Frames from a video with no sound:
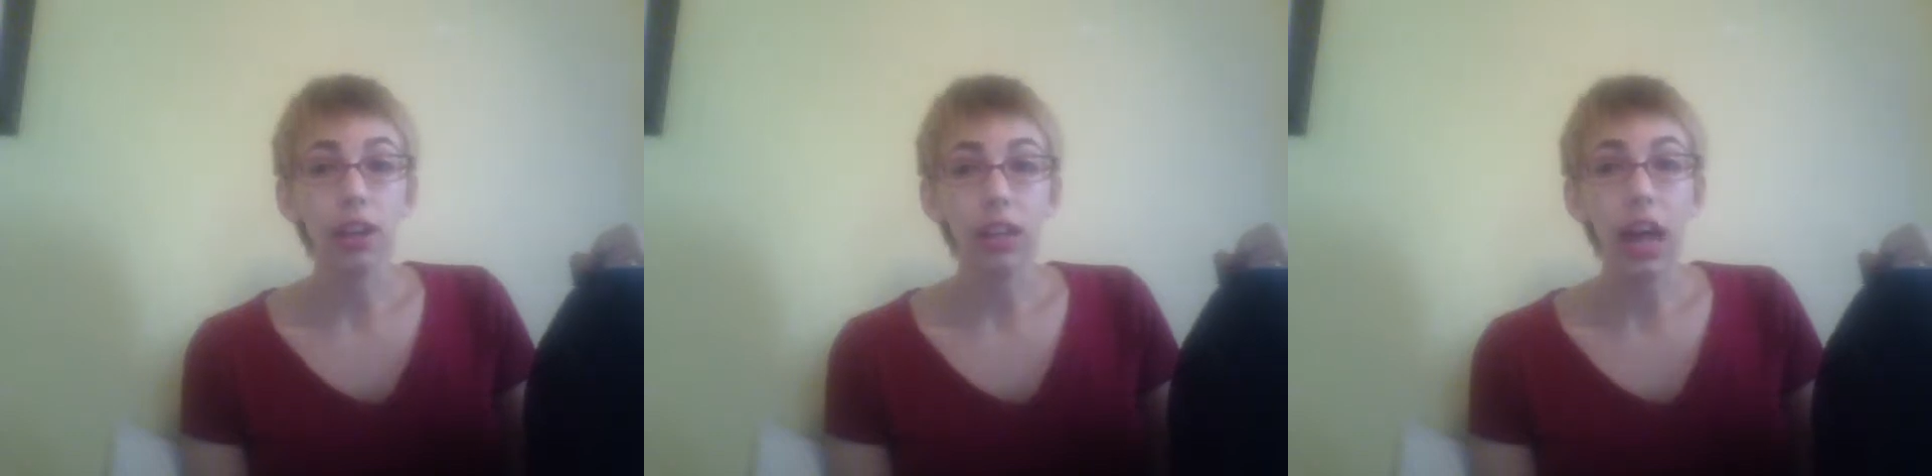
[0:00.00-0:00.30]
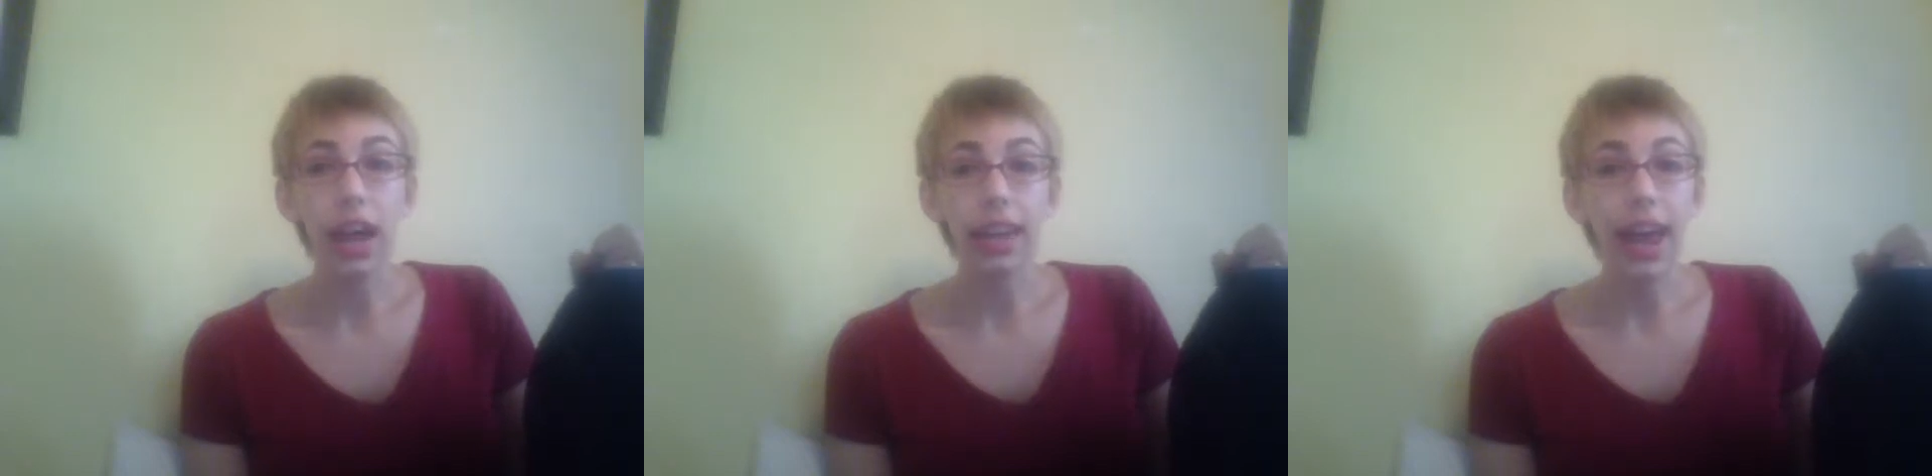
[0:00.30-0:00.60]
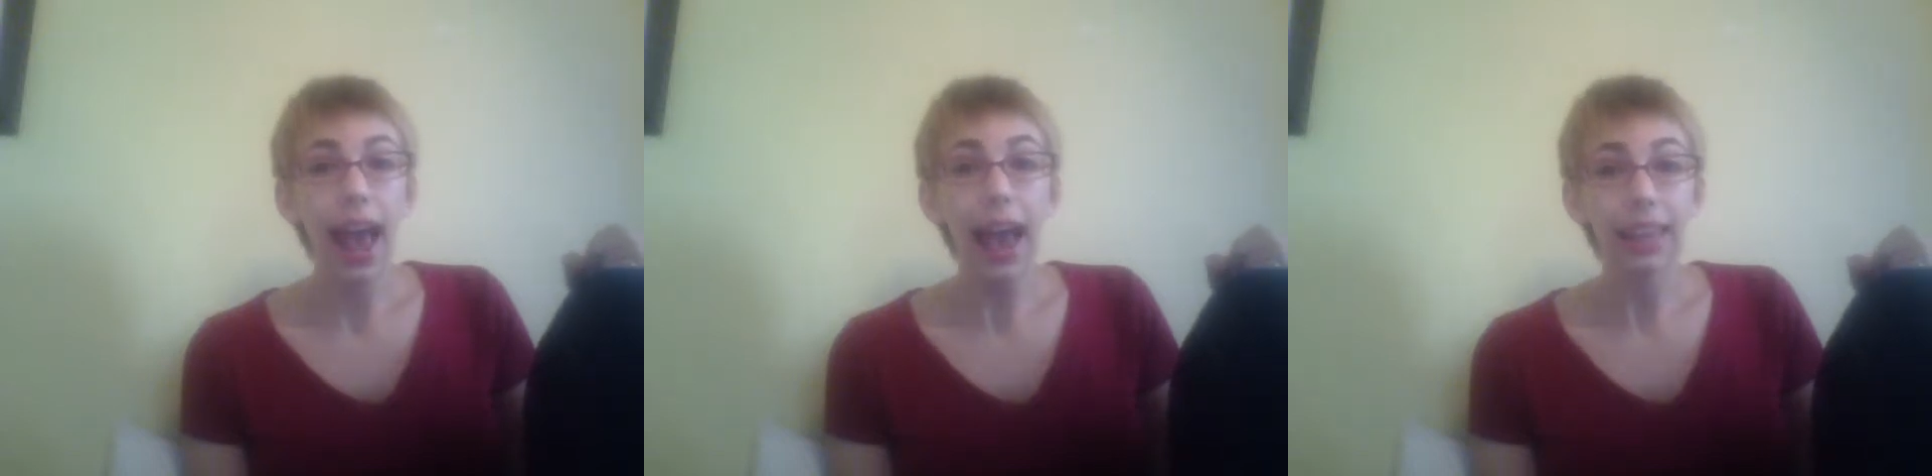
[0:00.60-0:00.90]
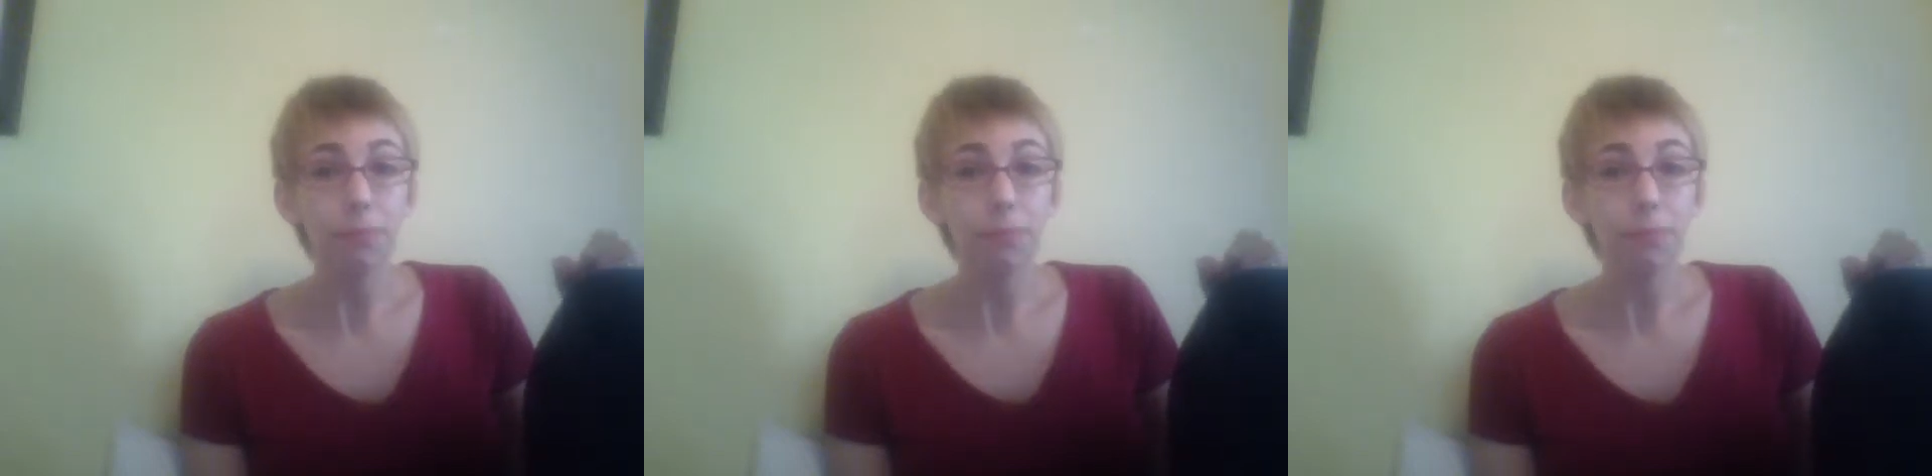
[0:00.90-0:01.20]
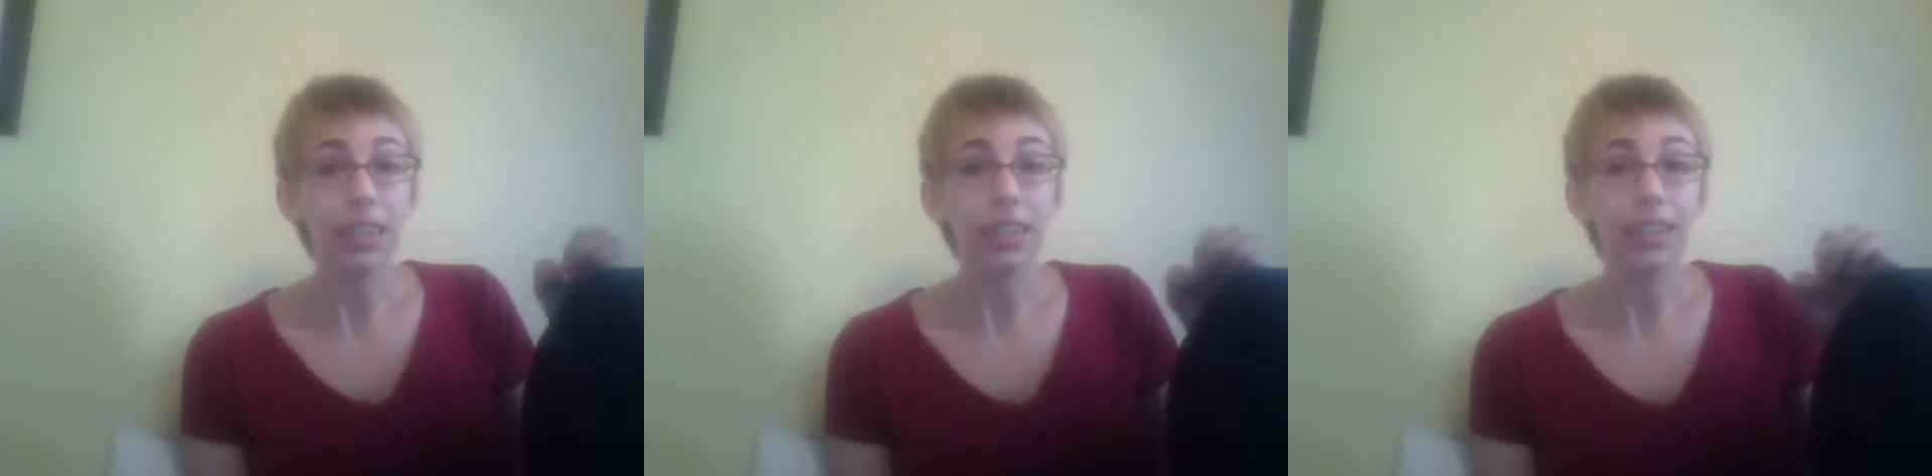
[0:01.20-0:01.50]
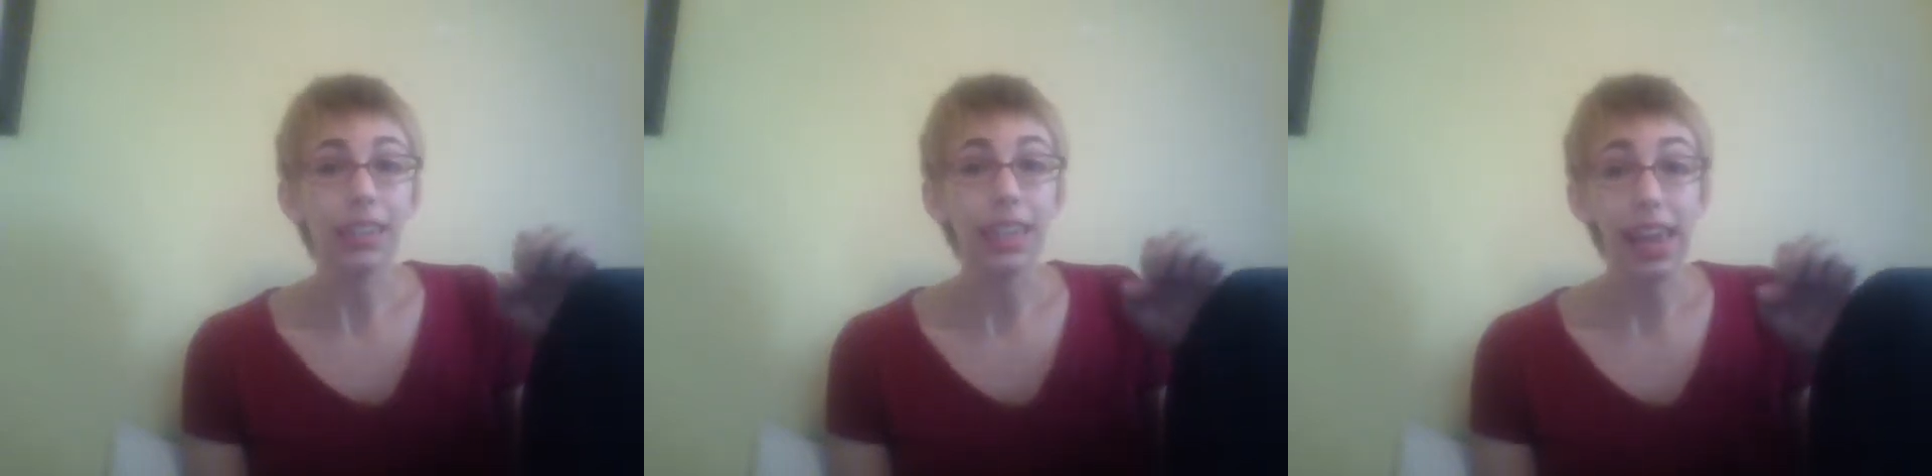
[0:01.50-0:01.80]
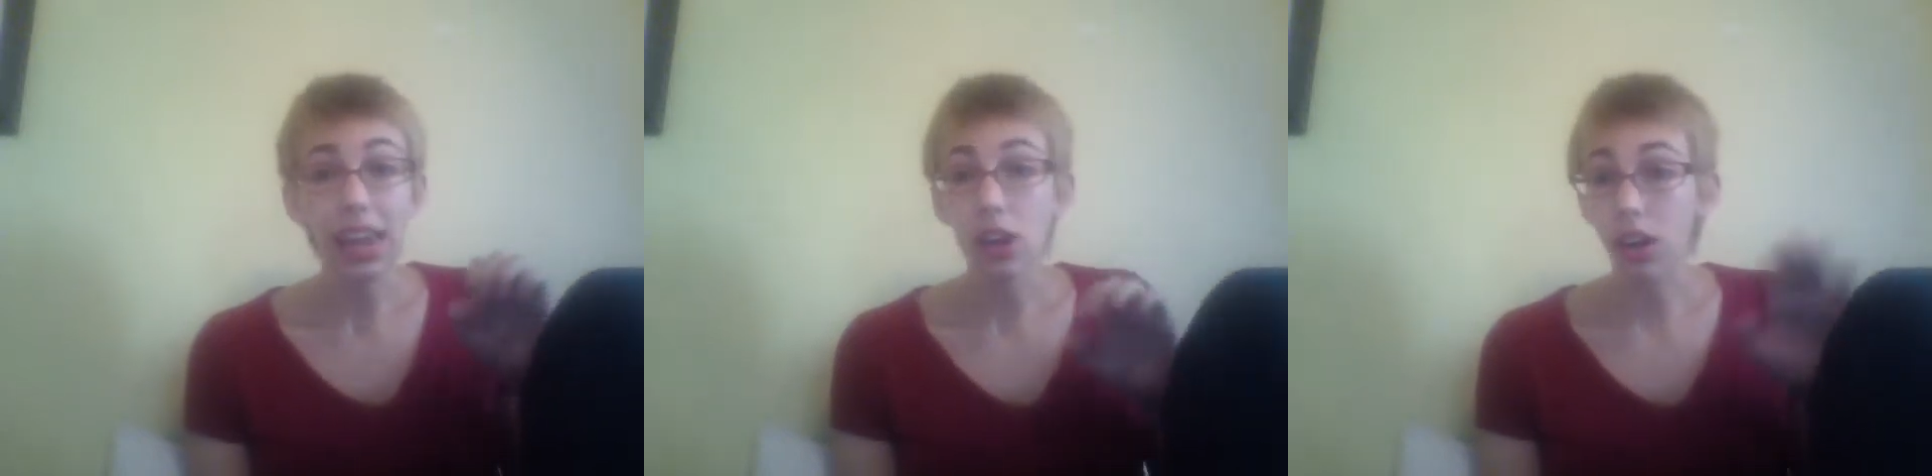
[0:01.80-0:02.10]
like Aspen
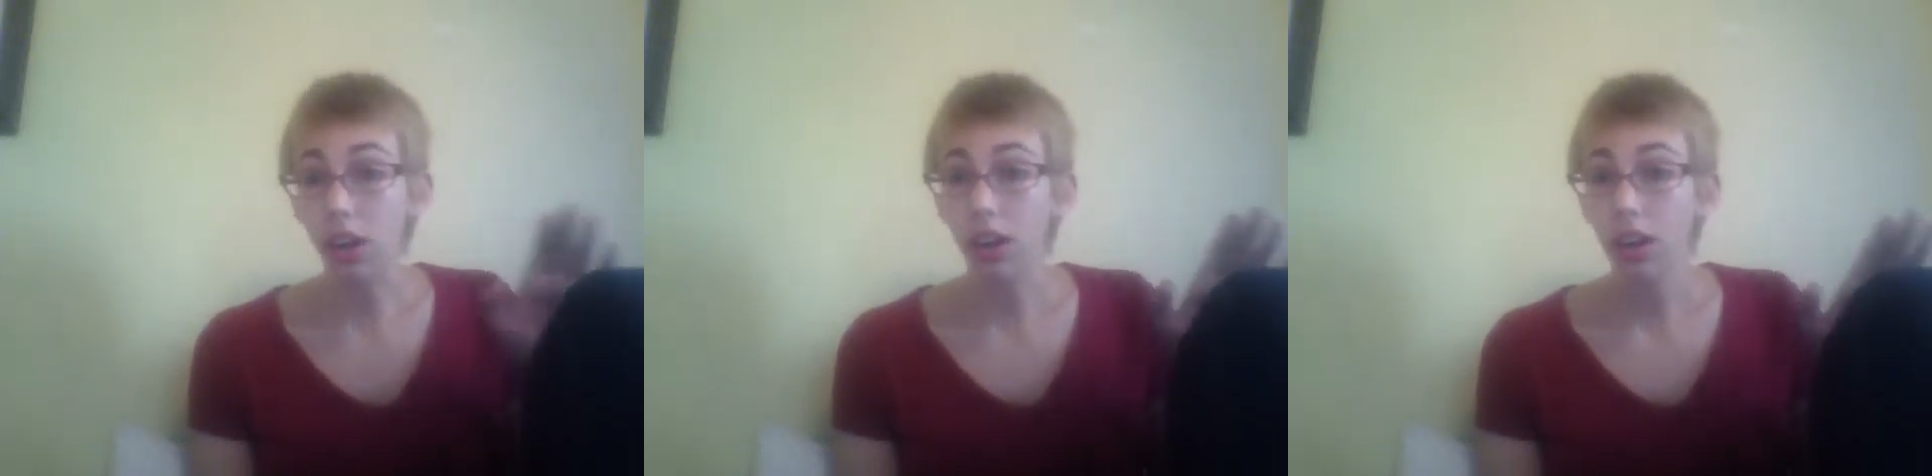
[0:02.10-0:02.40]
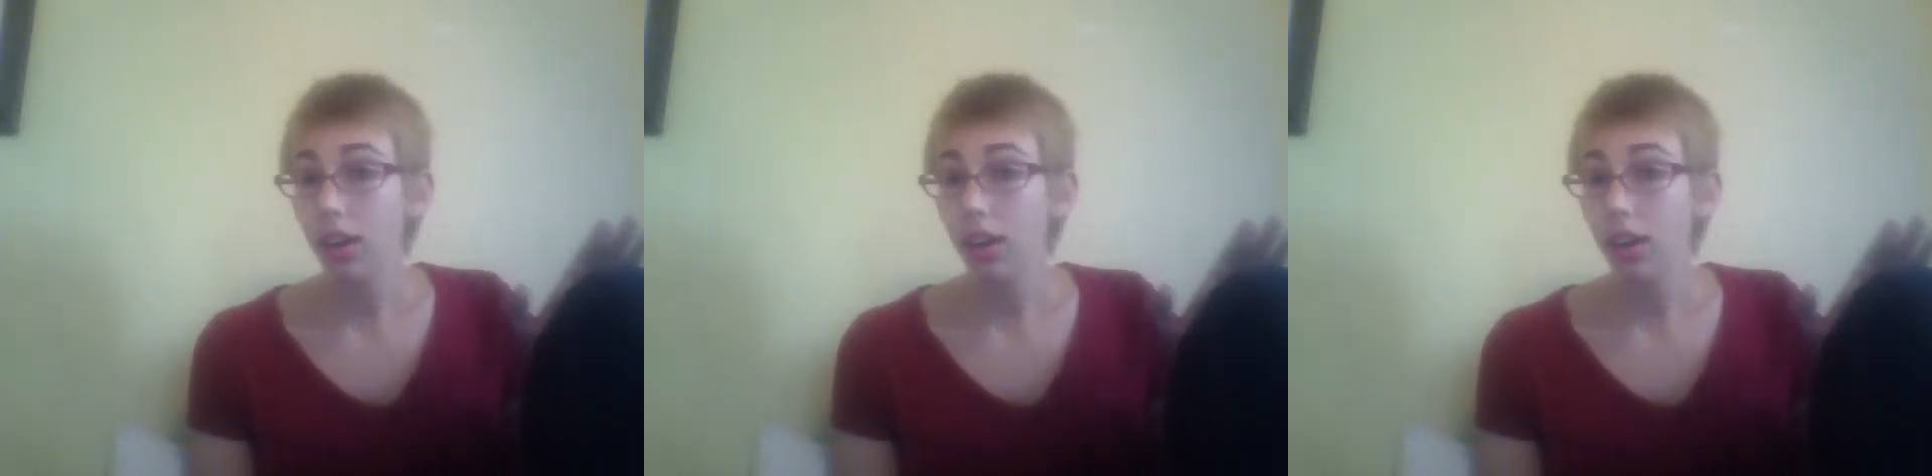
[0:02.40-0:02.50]
later,